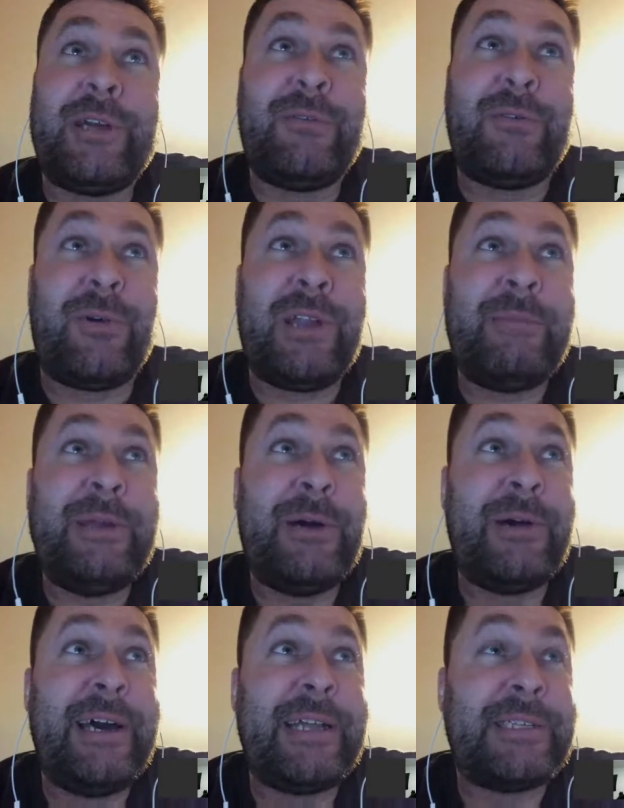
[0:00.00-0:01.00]
let me know ahead
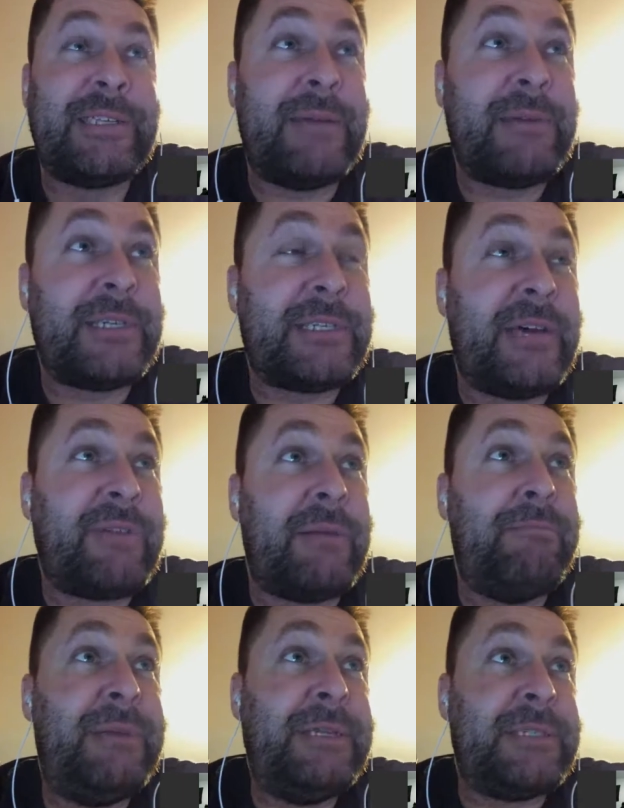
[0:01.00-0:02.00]
of time, because I've got
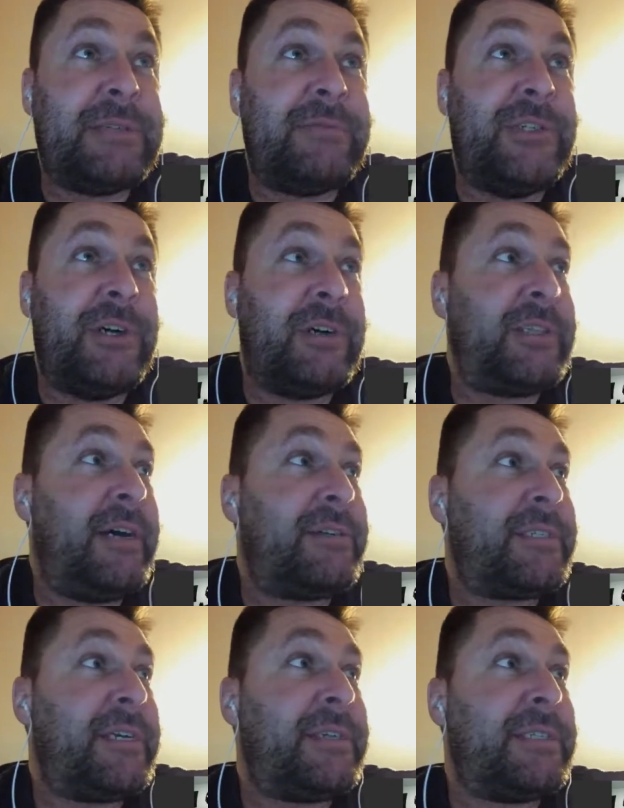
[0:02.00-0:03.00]
bins of junk
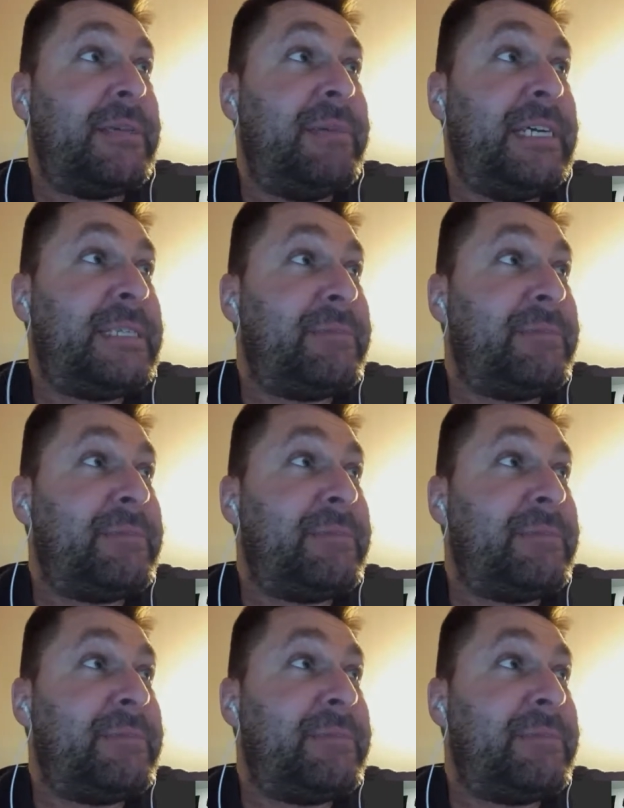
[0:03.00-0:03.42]
downstairs in the basement.